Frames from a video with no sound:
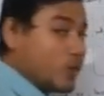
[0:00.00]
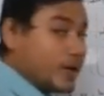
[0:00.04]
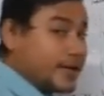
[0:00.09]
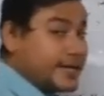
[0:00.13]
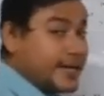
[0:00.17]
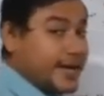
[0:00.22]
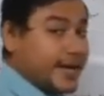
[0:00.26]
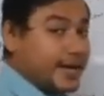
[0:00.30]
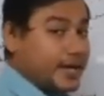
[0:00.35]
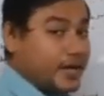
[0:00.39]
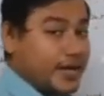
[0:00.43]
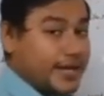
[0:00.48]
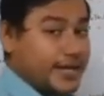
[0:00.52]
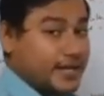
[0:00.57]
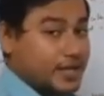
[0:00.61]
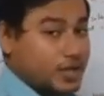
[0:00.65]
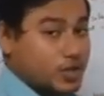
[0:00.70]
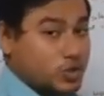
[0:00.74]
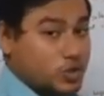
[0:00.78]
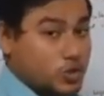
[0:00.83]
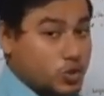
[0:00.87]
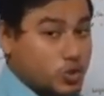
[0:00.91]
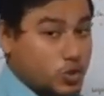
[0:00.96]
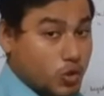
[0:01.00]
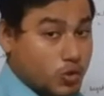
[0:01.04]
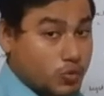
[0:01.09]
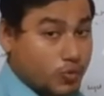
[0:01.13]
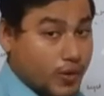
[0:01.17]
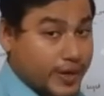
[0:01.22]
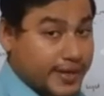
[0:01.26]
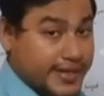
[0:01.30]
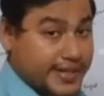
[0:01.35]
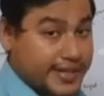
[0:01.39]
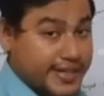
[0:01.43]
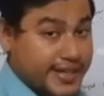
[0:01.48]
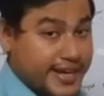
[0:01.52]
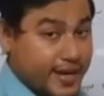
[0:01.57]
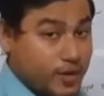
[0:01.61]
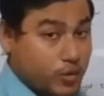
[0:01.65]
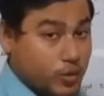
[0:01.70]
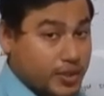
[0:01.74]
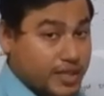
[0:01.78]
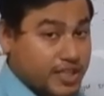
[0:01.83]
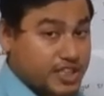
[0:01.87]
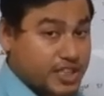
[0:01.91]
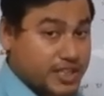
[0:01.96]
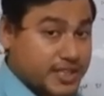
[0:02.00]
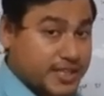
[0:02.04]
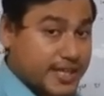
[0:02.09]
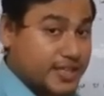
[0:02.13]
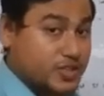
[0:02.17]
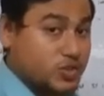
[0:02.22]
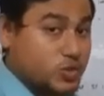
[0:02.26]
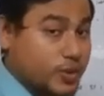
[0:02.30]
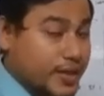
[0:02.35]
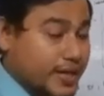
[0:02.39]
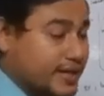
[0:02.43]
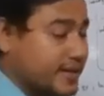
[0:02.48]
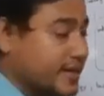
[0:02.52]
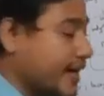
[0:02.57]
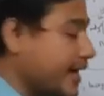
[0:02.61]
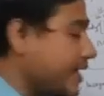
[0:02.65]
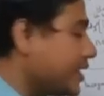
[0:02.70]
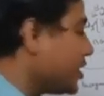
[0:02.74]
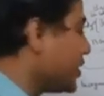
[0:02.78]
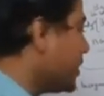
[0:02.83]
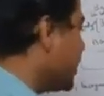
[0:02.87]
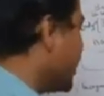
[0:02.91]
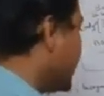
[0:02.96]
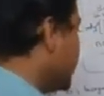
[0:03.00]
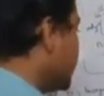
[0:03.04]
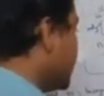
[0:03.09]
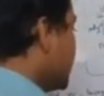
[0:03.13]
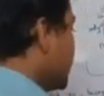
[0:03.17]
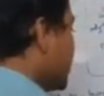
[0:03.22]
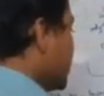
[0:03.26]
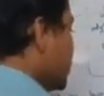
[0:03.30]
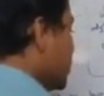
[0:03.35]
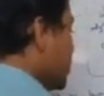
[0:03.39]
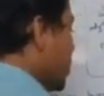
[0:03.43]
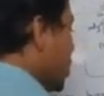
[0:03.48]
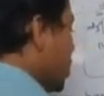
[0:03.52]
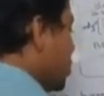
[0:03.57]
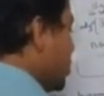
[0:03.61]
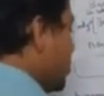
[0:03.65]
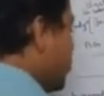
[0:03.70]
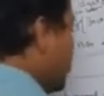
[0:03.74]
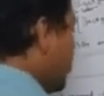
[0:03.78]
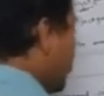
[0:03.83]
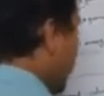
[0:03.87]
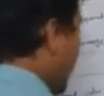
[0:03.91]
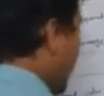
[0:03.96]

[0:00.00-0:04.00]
want any decoration, then you can write none. Now if you